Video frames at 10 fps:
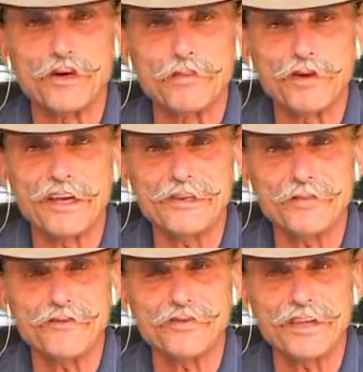the
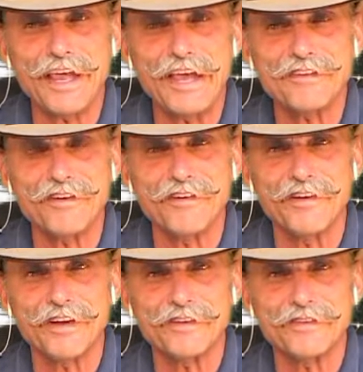replacement for the
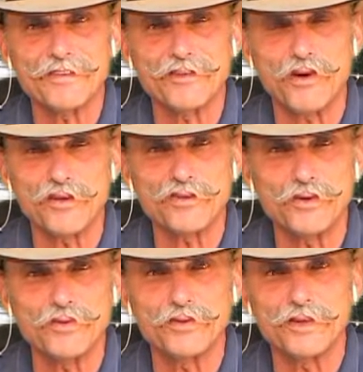SRX
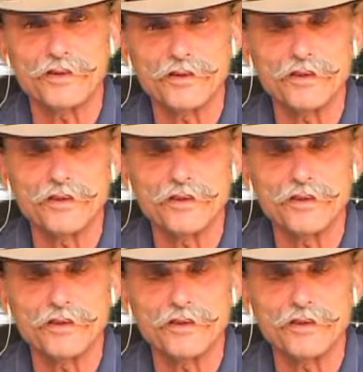crossover?